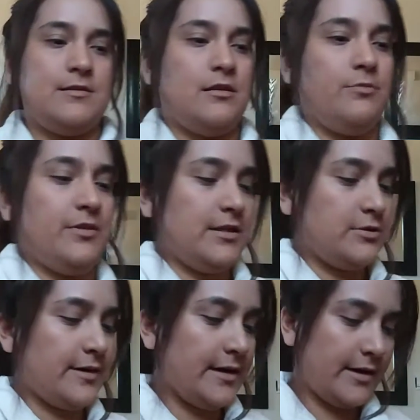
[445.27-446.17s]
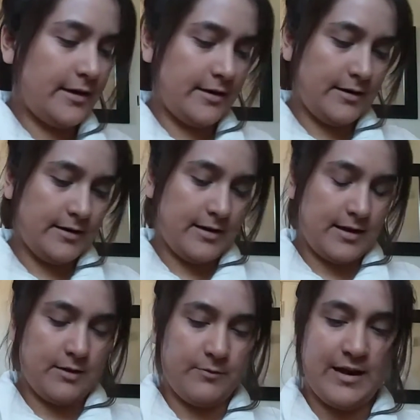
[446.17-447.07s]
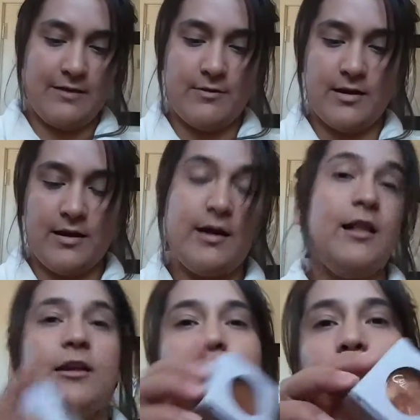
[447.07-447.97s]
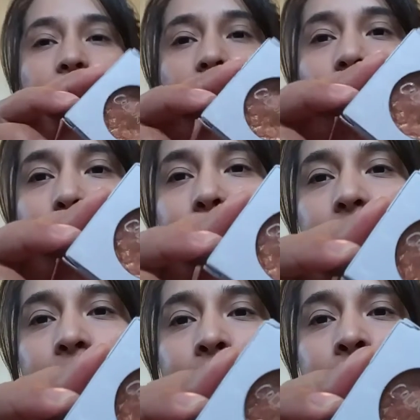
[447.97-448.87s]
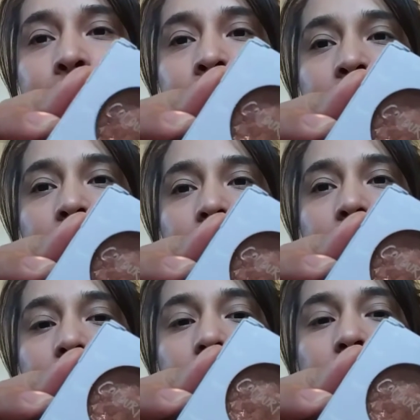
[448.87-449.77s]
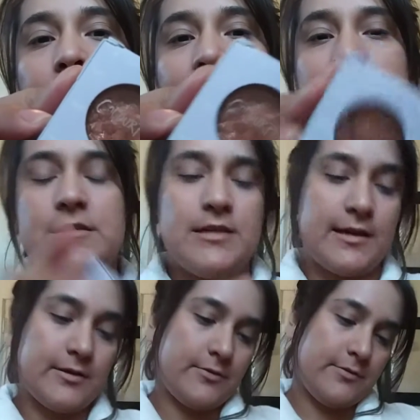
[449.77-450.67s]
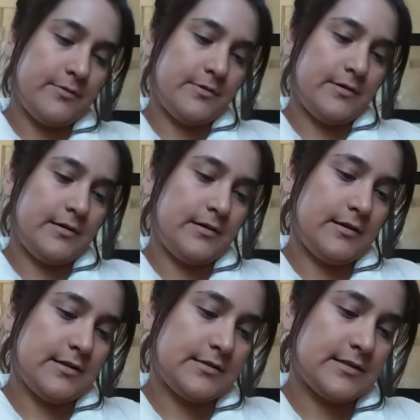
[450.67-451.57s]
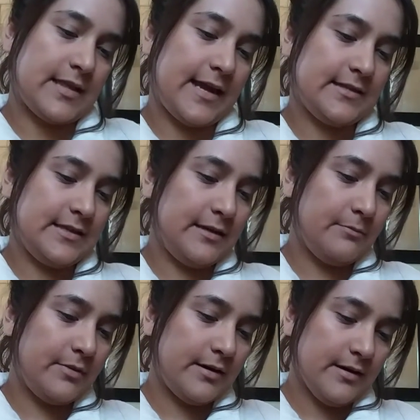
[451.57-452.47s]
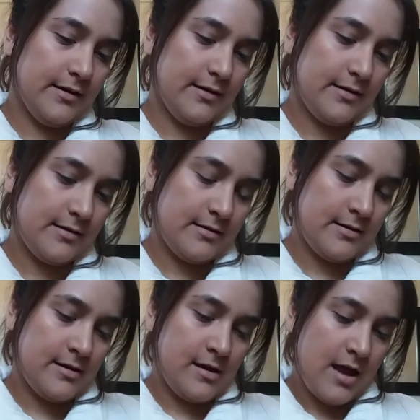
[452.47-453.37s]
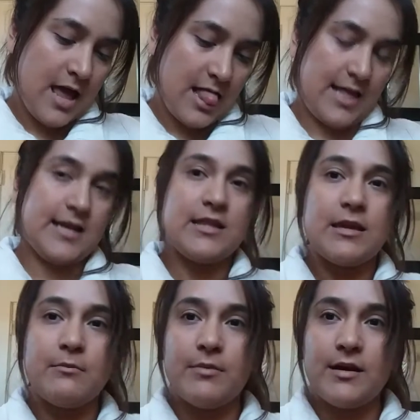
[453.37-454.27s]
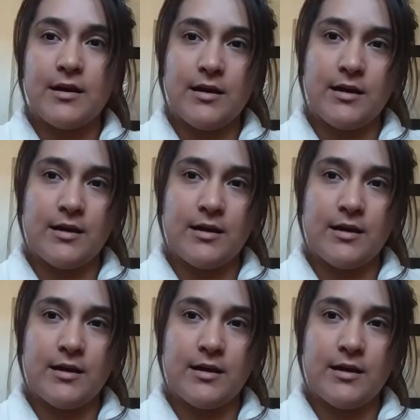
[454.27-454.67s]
So I'll put this right here. And then we have a ColourPop eyeshadow. This is Lightning Bug. Lightning Bug.